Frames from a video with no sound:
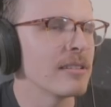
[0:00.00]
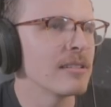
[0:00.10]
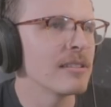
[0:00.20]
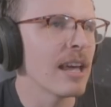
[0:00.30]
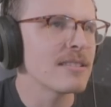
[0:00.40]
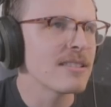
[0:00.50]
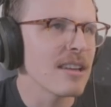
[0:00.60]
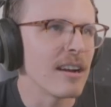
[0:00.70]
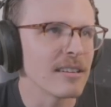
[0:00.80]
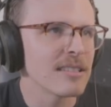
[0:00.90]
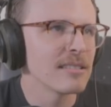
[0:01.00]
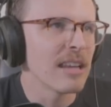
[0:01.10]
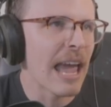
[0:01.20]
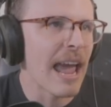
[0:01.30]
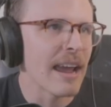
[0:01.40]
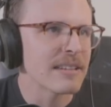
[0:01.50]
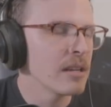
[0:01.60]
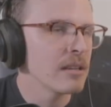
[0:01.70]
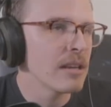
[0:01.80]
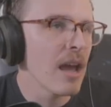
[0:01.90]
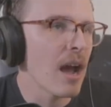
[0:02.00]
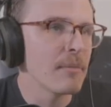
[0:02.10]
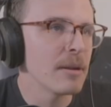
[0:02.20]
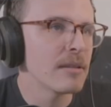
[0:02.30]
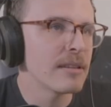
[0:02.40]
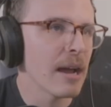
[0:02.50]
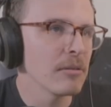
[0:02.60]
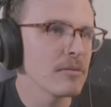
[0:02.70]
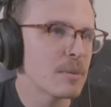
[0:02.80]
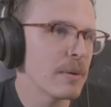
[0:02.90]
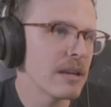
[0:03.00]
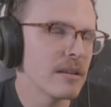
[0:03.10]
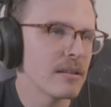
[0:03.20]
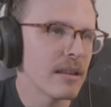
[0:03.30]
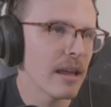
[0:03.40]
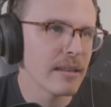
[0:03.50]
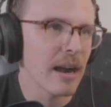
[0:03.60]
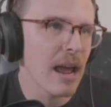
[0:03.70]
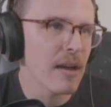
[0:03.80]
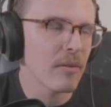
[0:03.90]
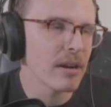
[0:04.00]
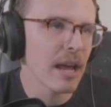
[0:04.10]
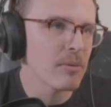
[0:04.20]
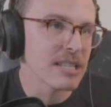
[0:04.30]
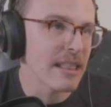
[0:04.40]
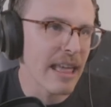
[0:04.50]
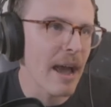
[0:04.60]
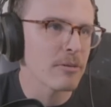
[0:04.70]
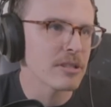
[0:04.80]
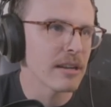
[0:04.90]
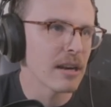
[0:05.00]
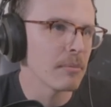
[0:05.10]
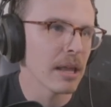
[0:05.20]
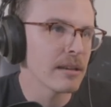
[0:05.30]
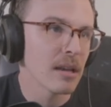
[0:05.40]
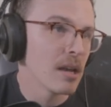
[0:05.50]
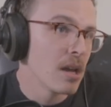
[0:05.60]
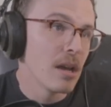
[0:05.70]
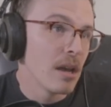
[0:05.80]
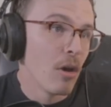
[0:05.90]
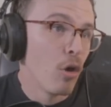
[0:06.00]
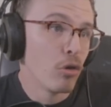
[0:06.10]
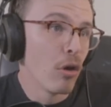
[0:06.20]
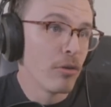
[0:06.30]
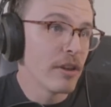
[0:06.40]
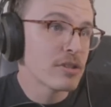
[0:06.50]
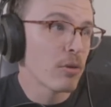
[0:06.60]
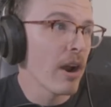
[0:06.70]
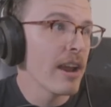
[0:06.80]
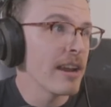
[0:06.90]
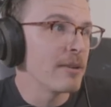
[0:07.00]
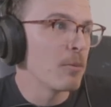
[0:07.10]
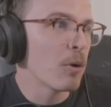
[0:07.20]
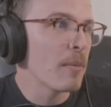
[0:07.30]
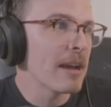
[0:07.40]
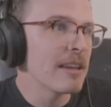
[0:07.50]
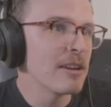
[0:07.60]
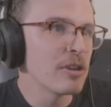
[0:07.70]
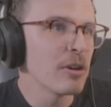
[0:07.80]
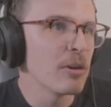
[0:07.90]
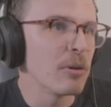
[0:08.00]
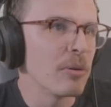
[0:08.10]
That sucks. Ass. Yeah, I mean, the download speed that I have right now is 1,000. And I'm like, yeah, that's great. What am I going to do?